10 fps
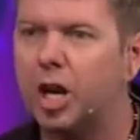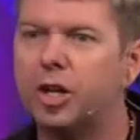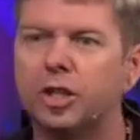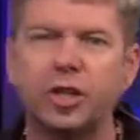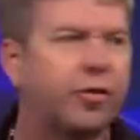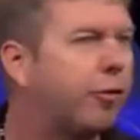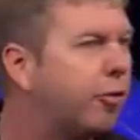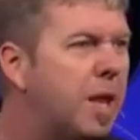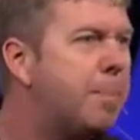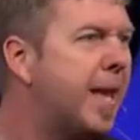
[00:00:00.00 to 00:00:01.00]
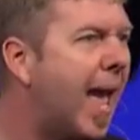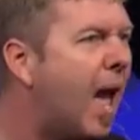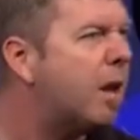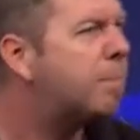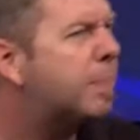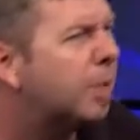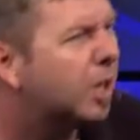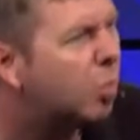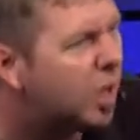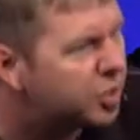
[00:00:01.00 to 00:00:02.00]
know, you're just flipping out and people are
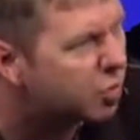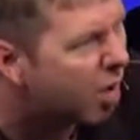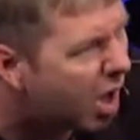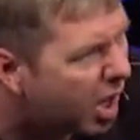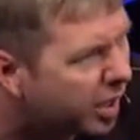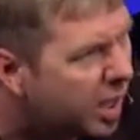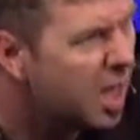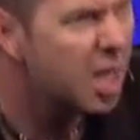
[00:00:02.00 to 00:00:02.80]
like, what's wrong?